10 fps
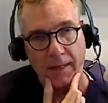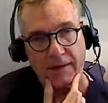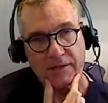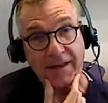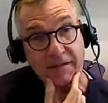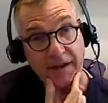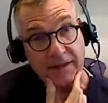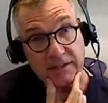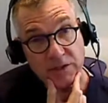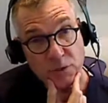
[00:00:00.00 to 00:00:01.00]
so other
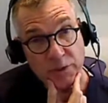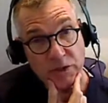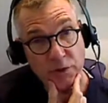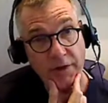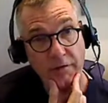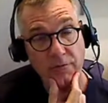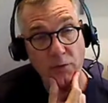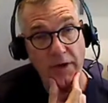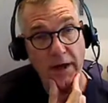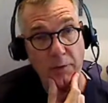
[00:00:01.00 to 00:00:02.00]
vaccines we're screening
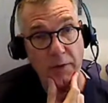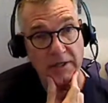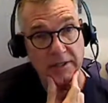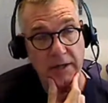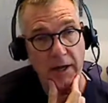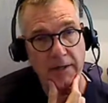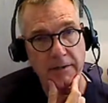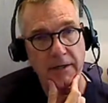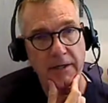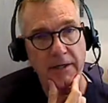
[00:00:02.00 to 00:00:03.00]
for now at
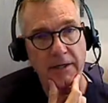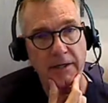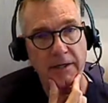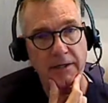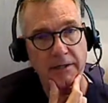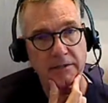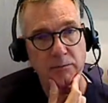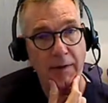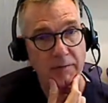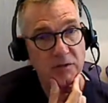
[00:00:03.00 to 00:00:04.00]
baseline is
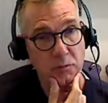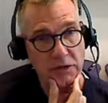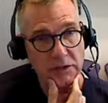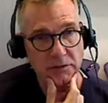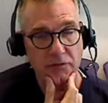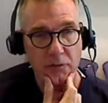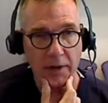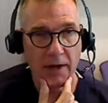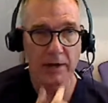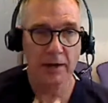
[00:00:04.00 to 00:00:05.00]
mumps, measles, and
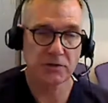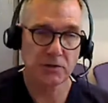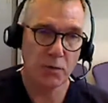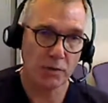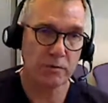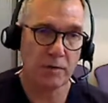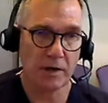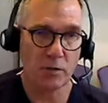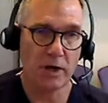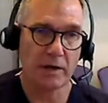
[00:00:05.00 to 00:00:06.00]
rubella. As you're
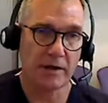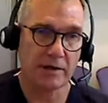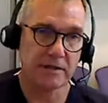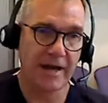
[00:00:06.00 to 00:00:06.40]
probably aware, there's an